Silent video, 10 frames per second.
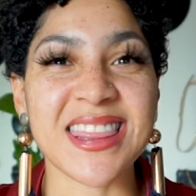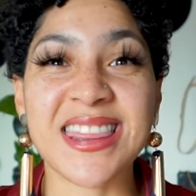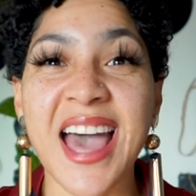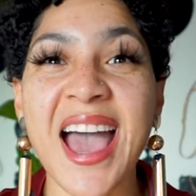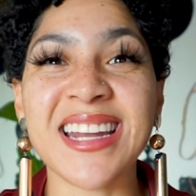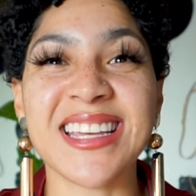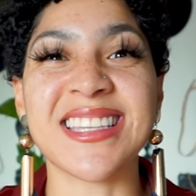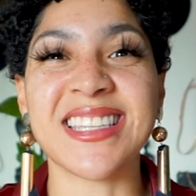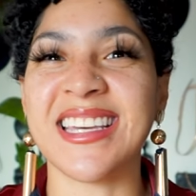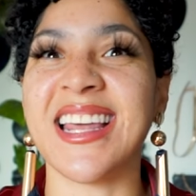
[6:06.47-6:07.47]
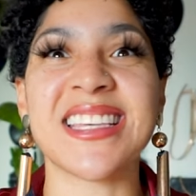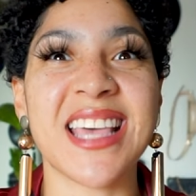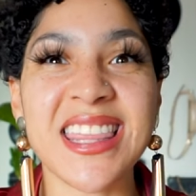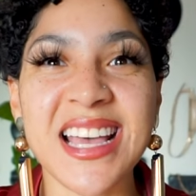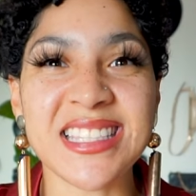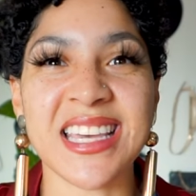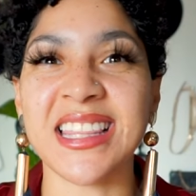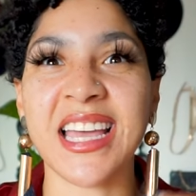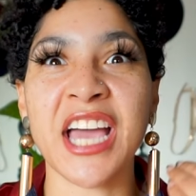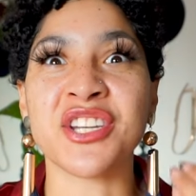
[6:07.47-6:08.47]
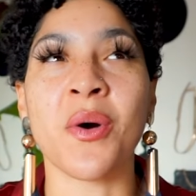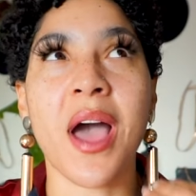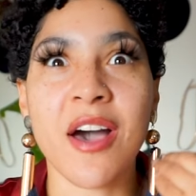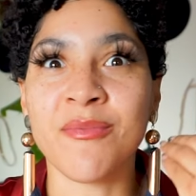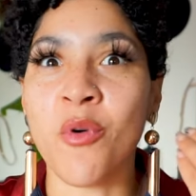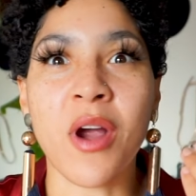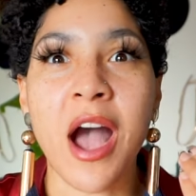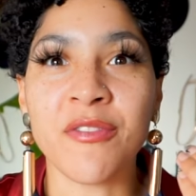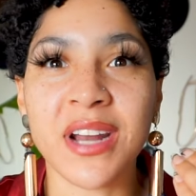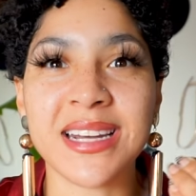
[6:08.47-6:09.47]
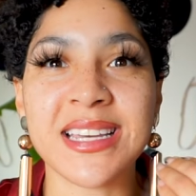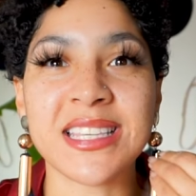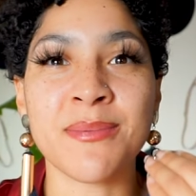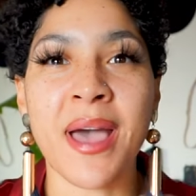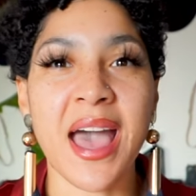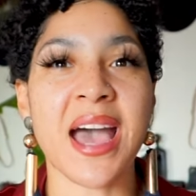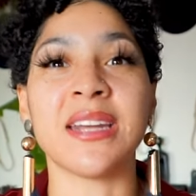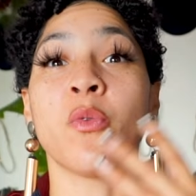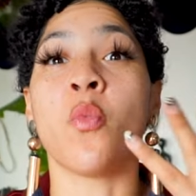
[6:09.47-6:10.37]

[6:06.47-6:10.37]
That is it, and I say that's it like I don't have more outfit ideas in my head.